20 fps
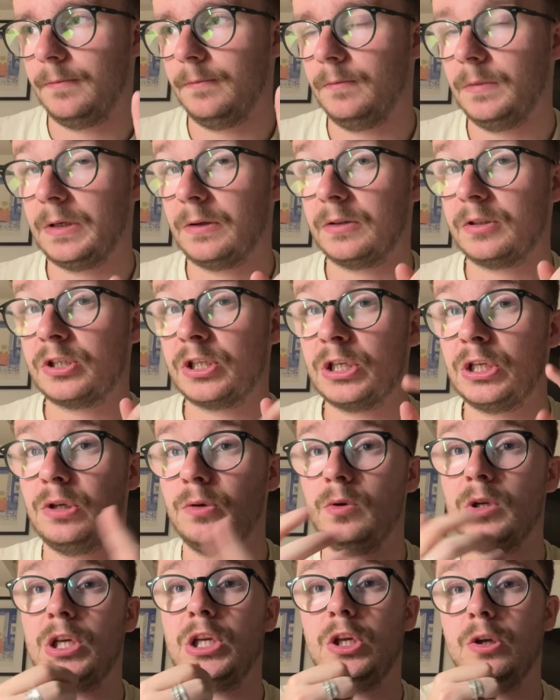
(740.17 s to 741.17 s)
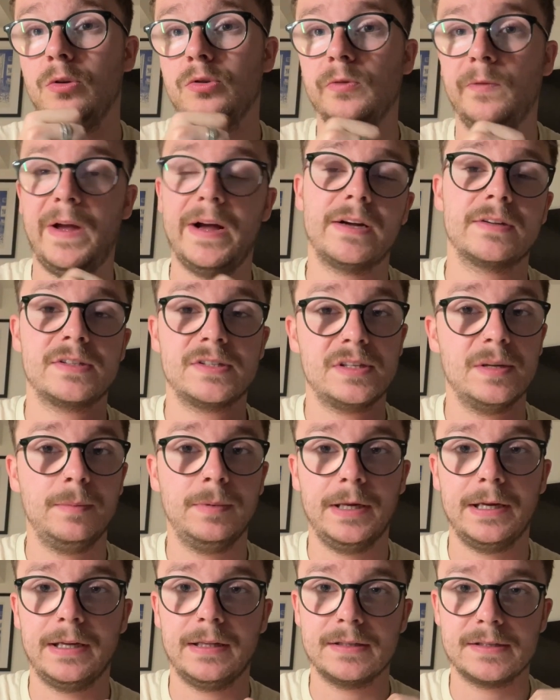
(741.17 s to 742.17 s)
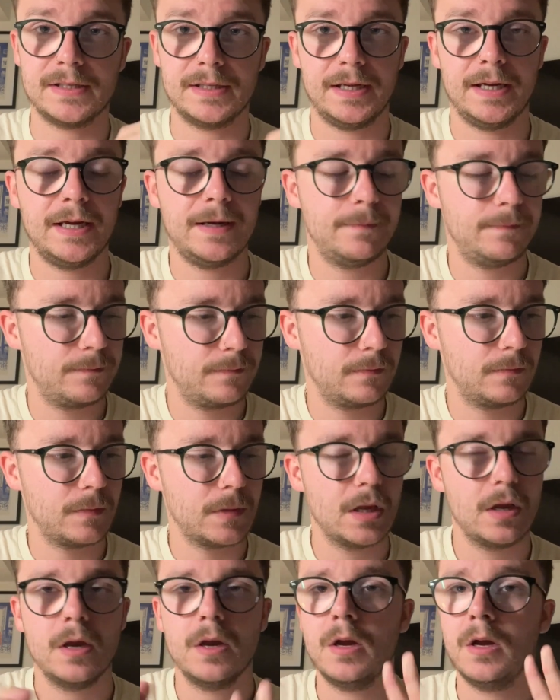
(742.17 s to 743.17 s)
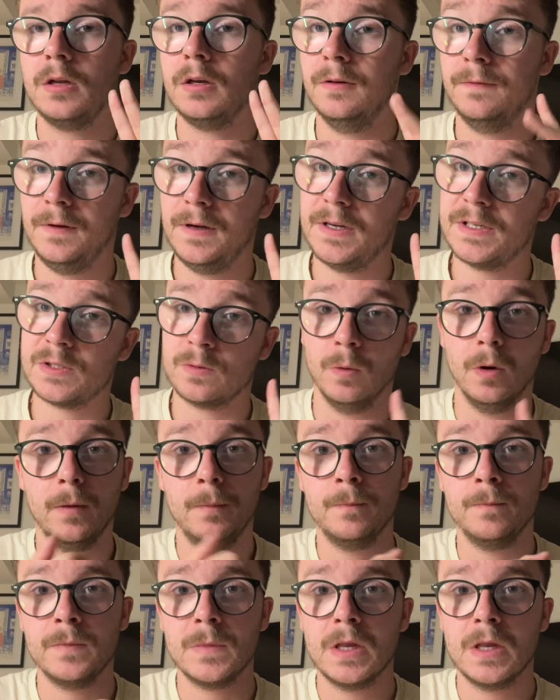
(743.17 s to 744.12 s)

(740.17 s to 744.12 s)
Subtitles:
There are 2 huge factors that play into that. The first one,